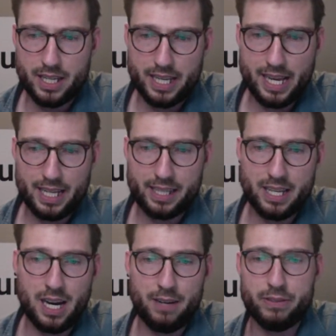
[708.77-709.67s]
And the
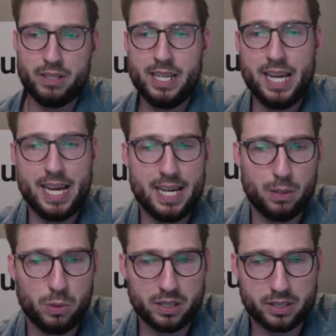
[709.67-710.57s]
offer they had
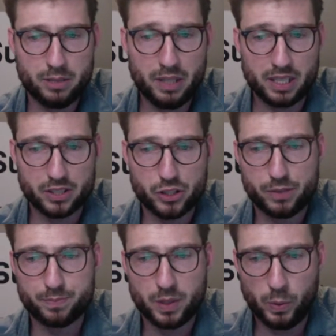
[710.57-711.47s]
was too much.
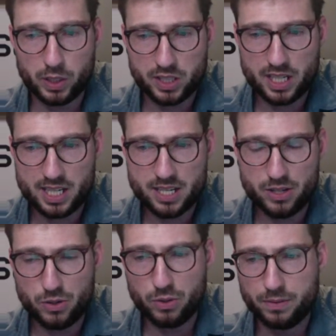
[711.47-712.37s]
What should I
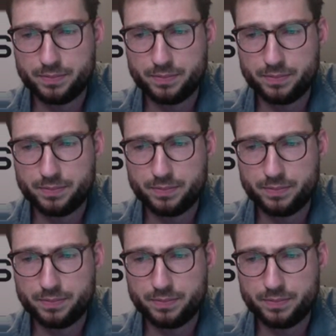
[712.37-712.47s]
do?